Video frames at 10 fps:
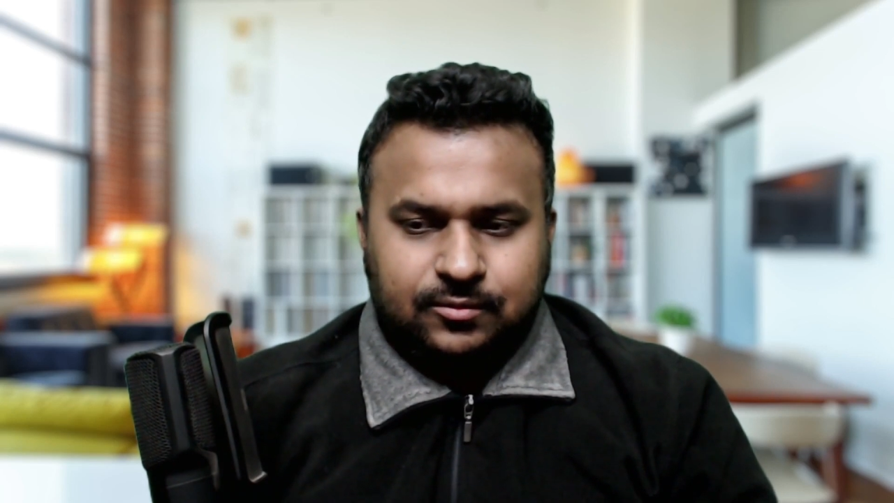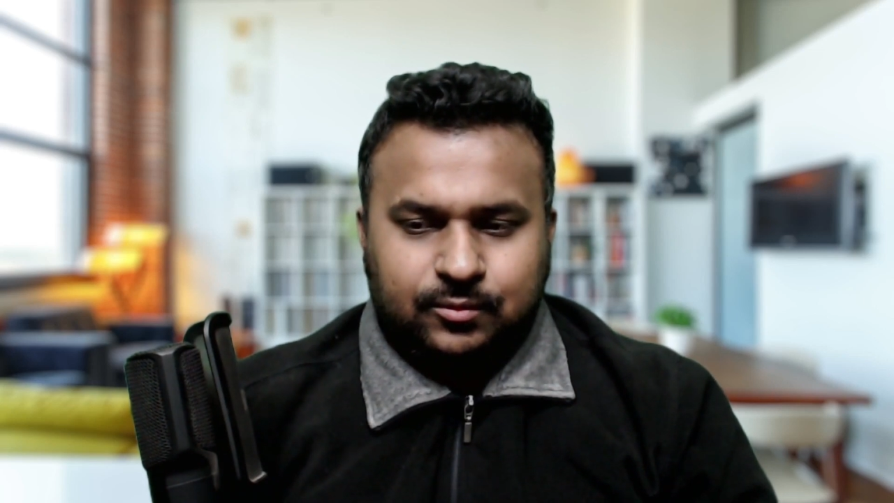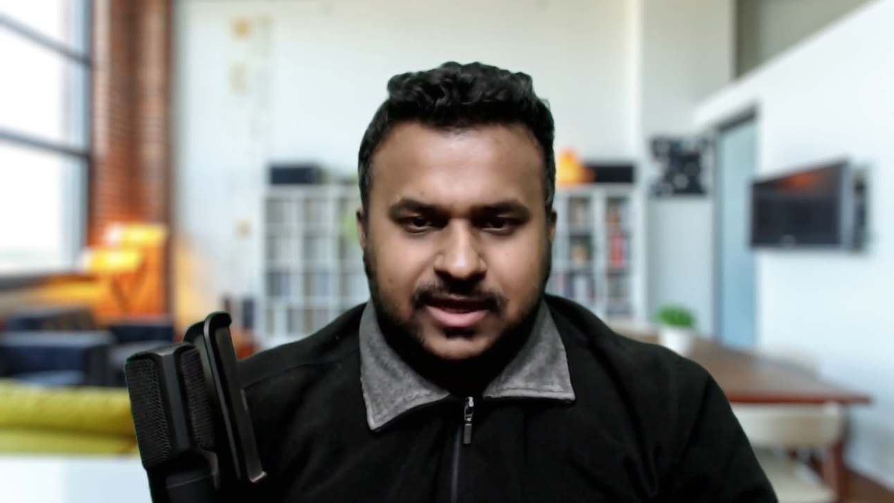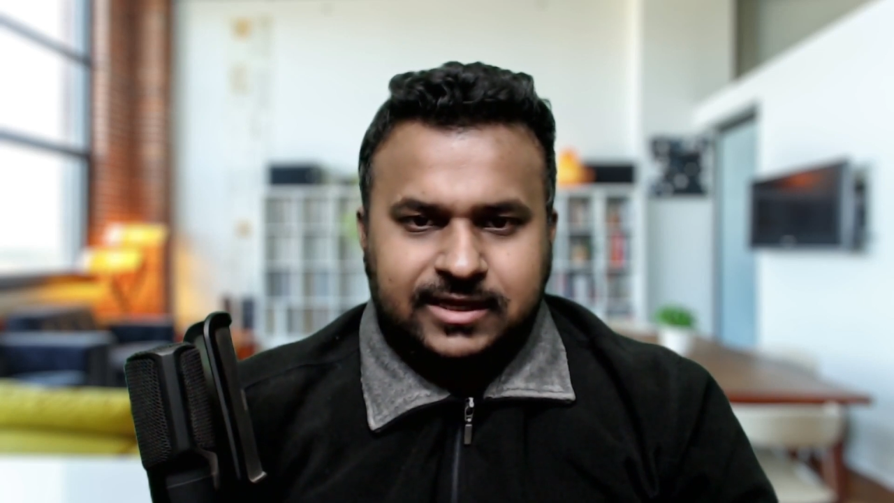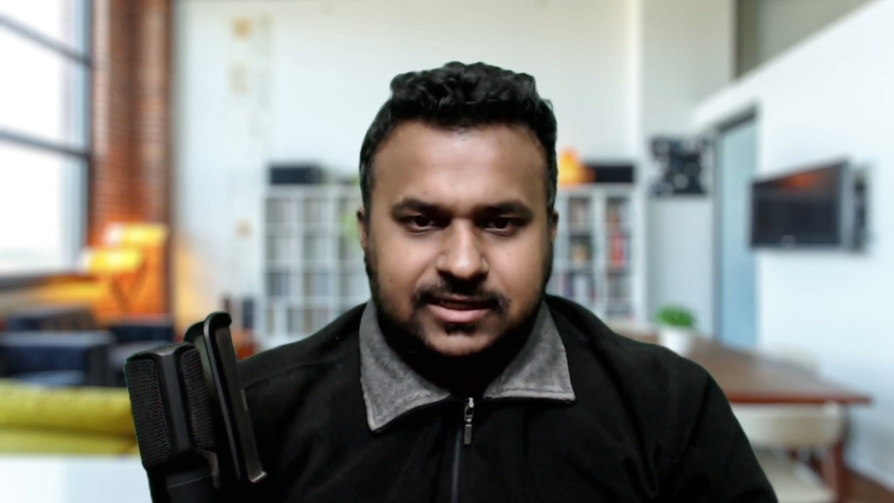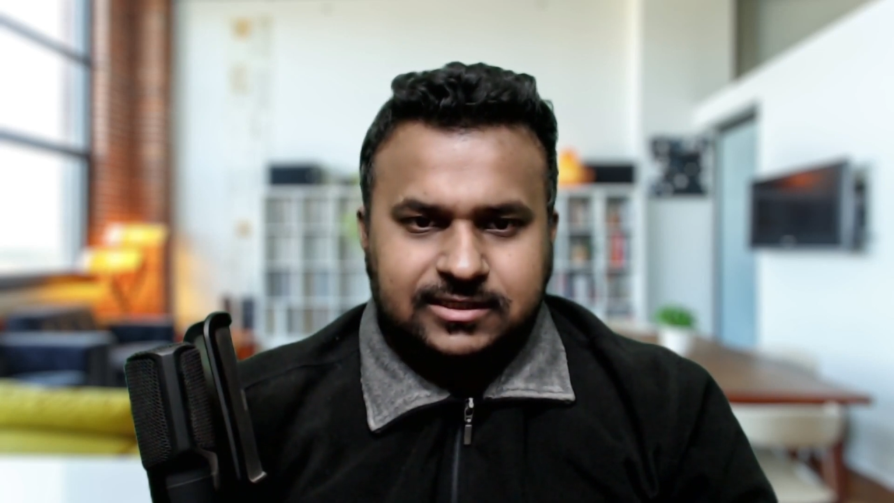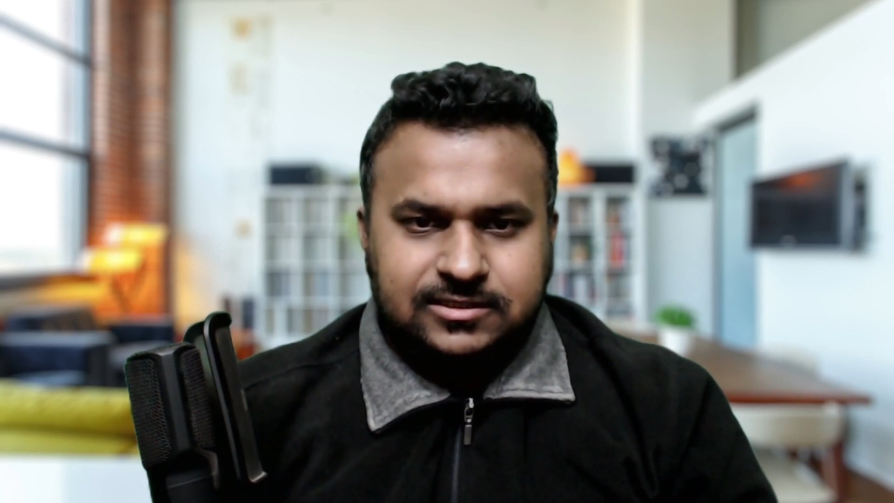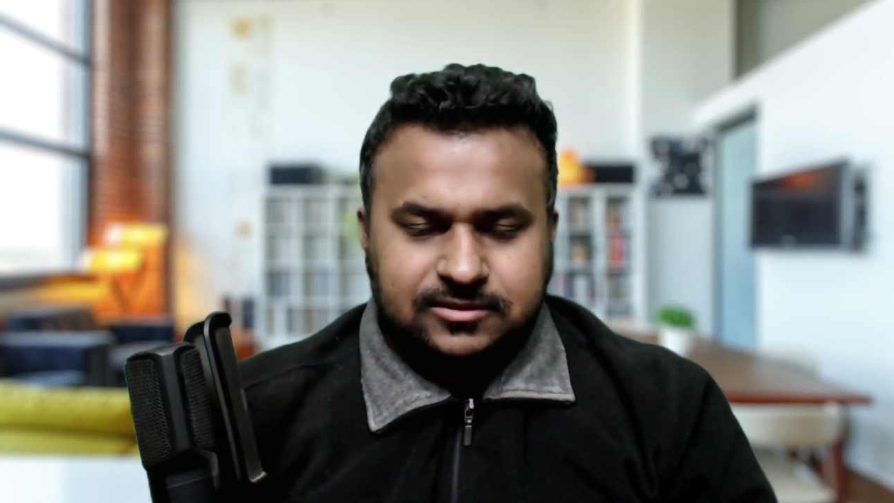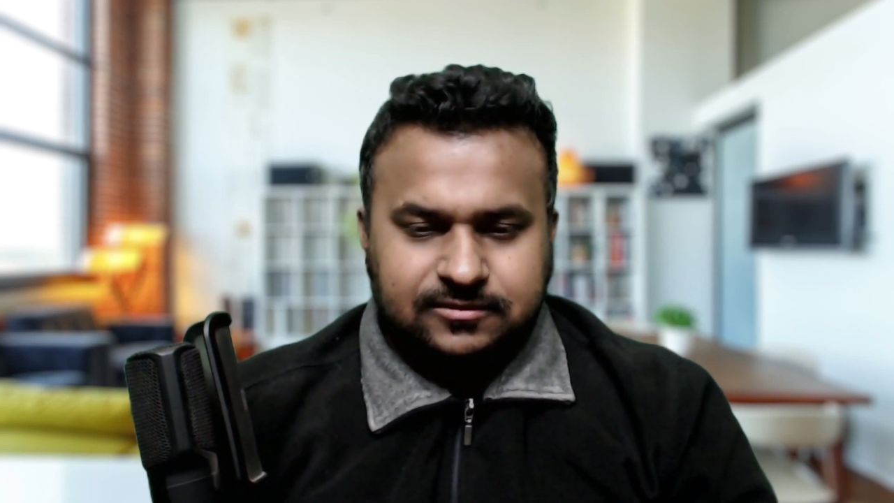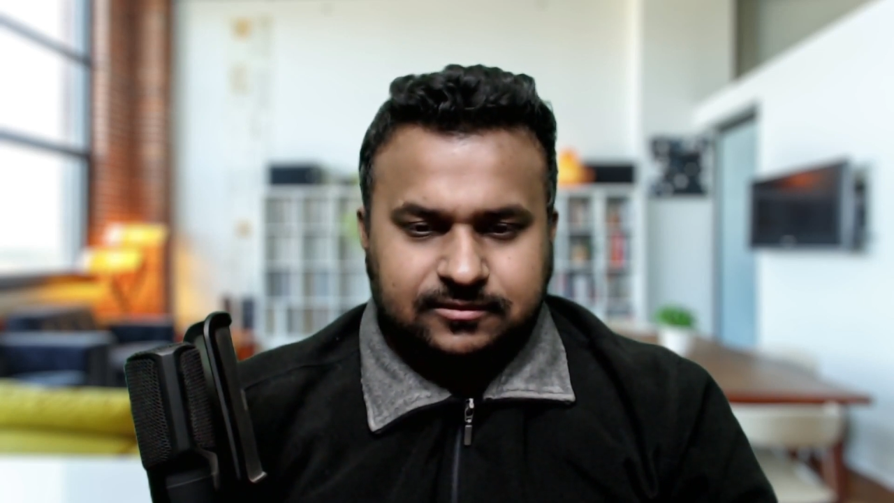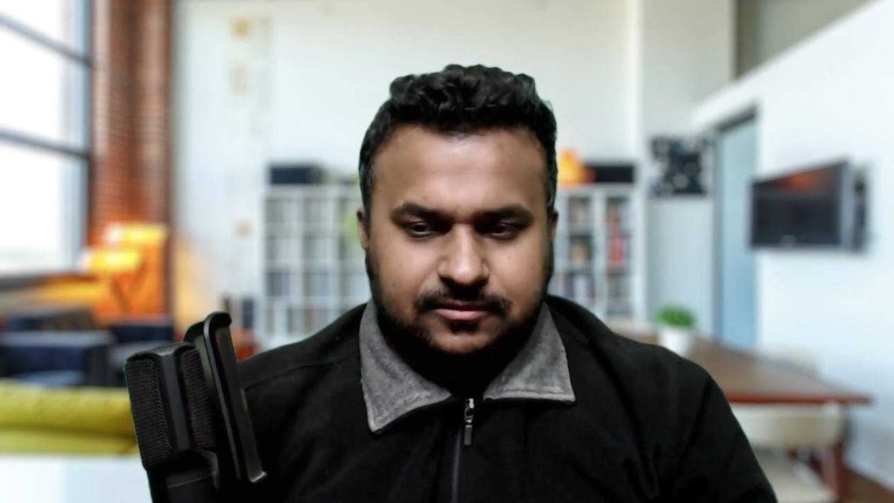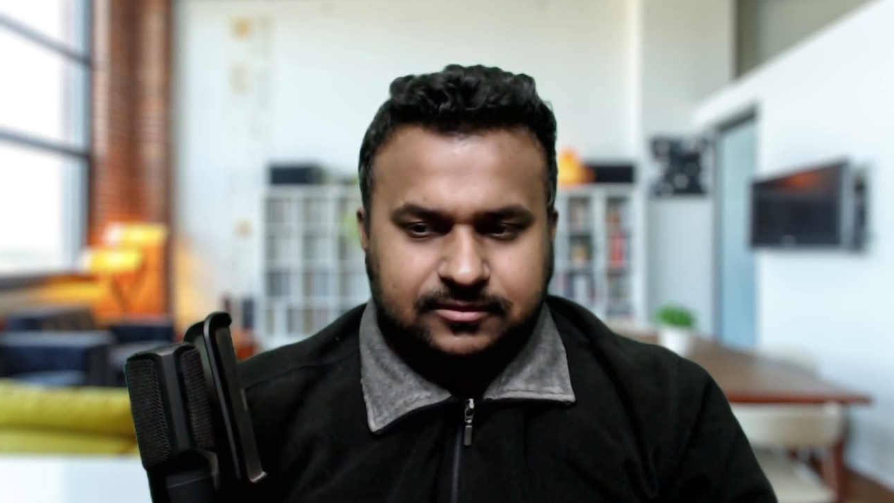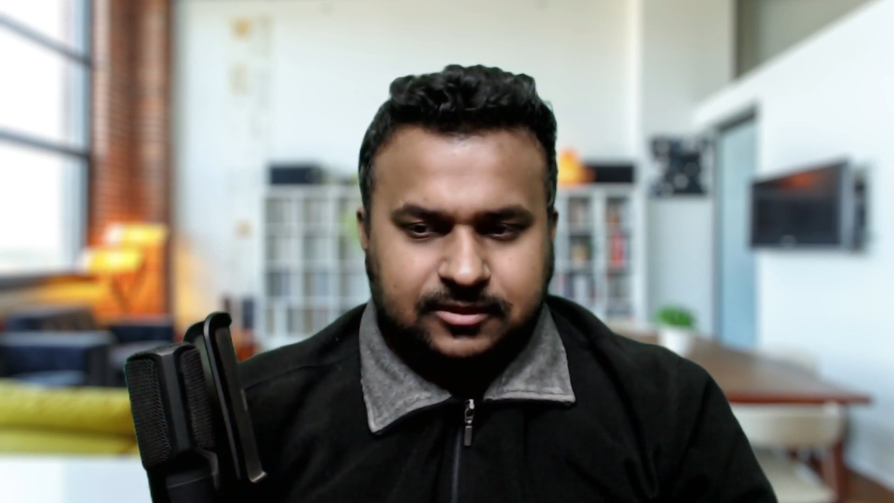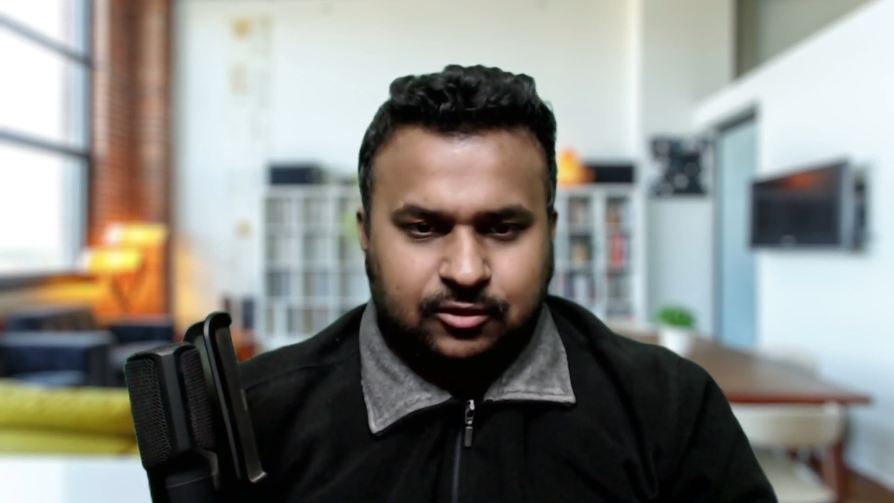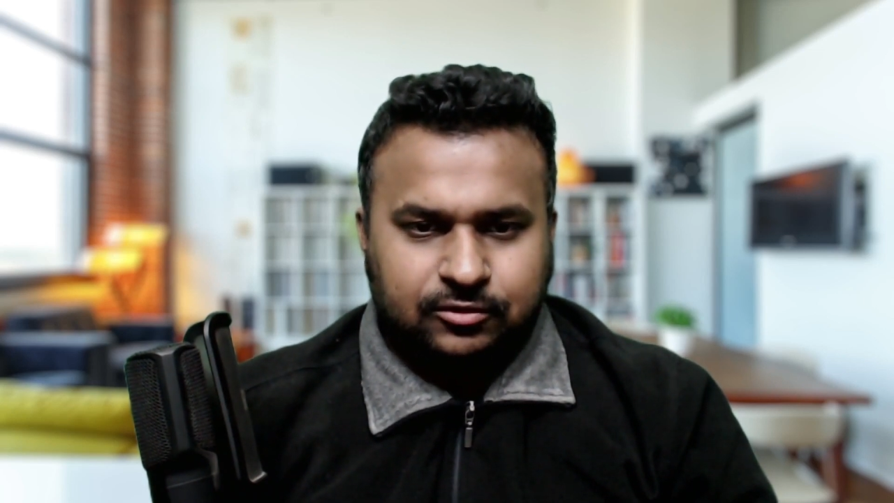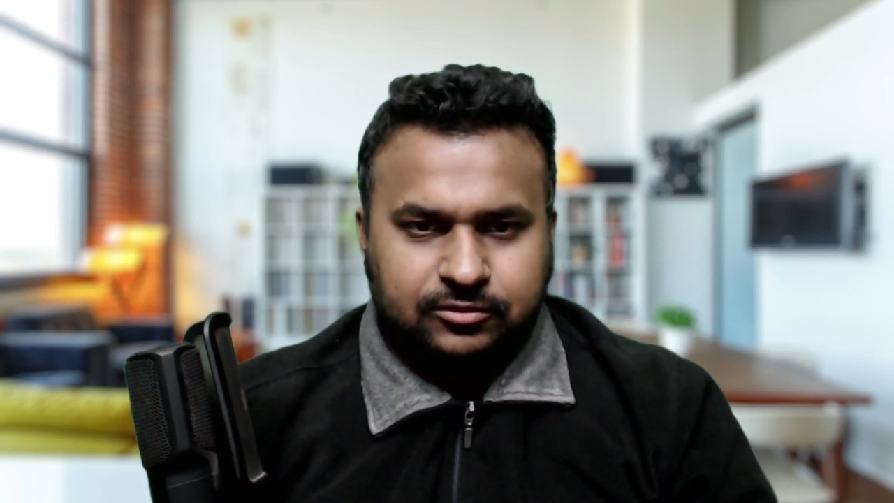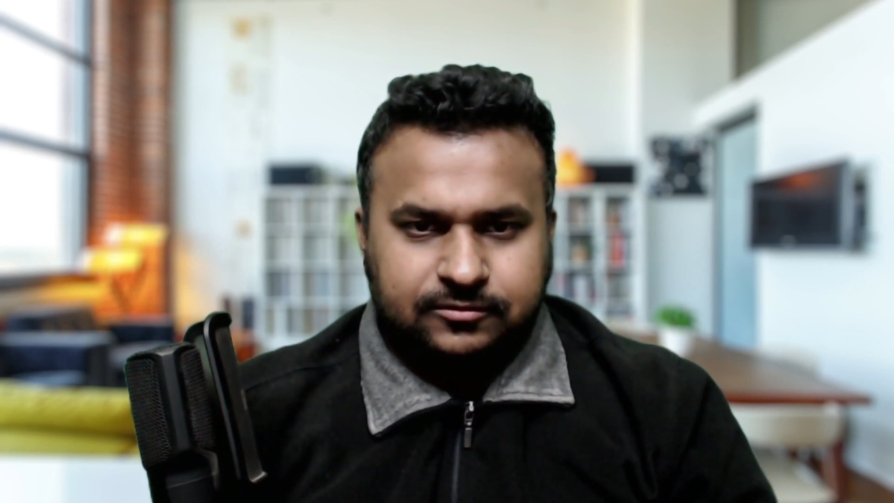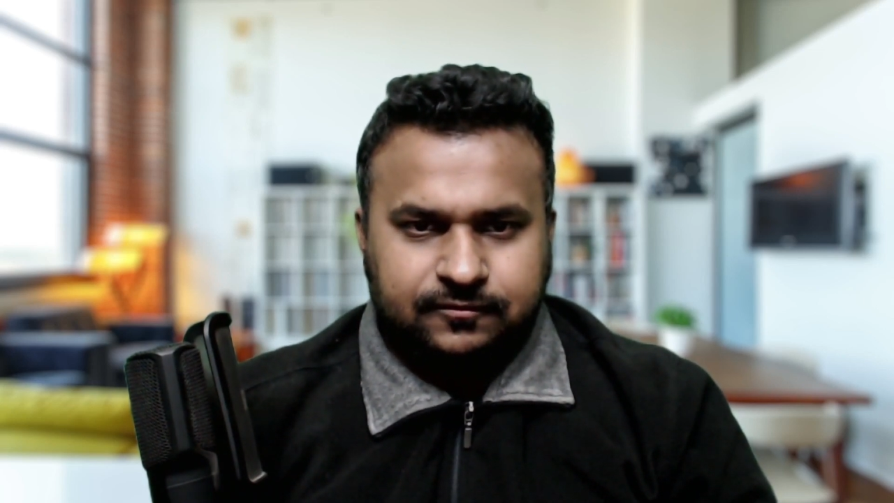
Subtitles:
When I need the code